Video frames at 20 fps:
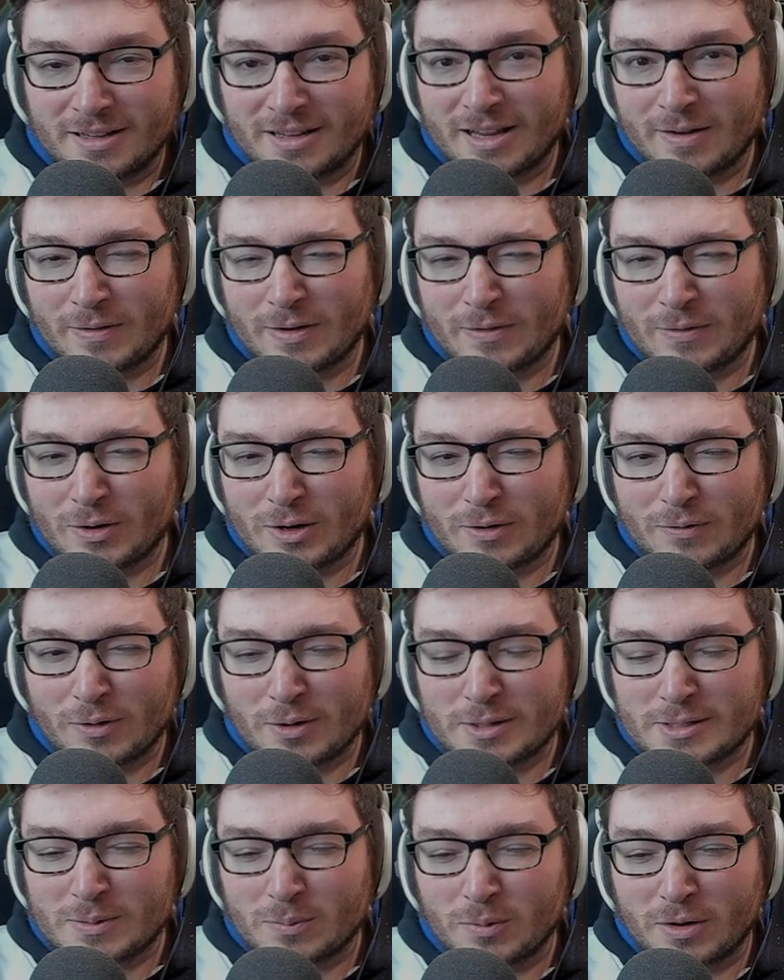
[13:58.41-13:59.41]
Even if you're only
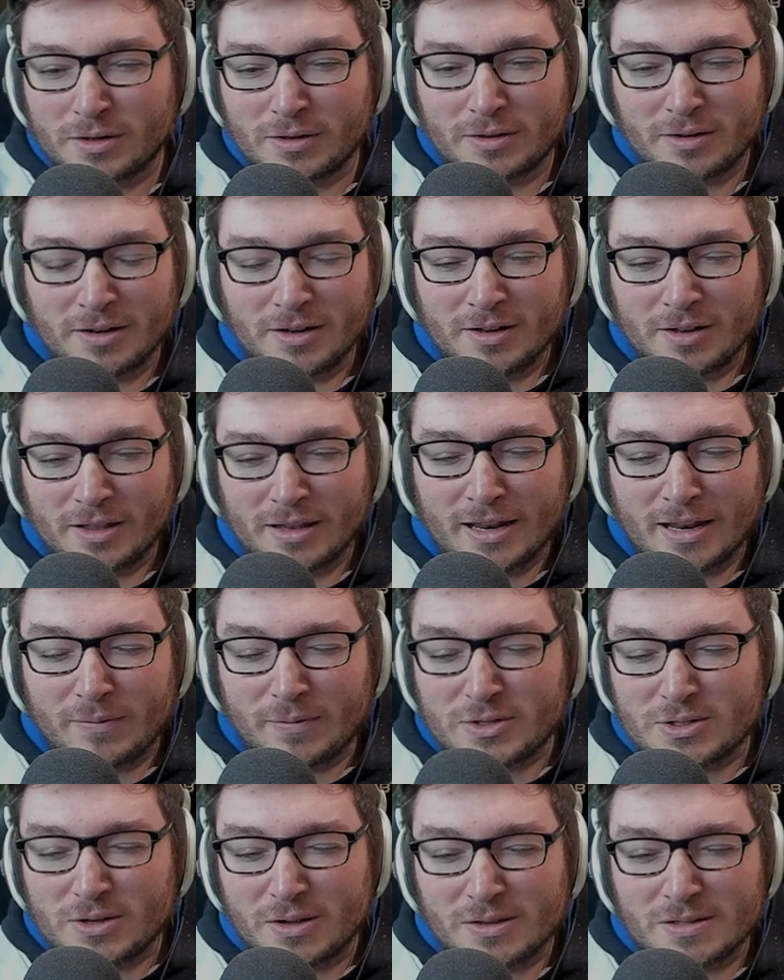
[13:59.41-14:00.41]
frozen one, you
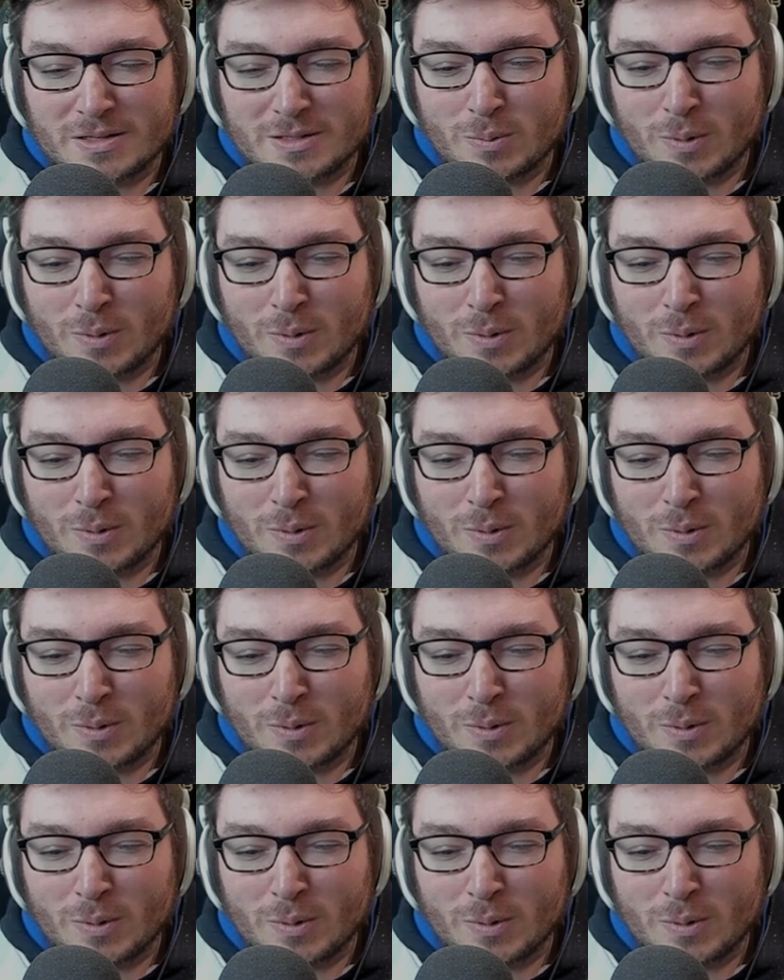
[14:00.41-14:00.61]
a chance of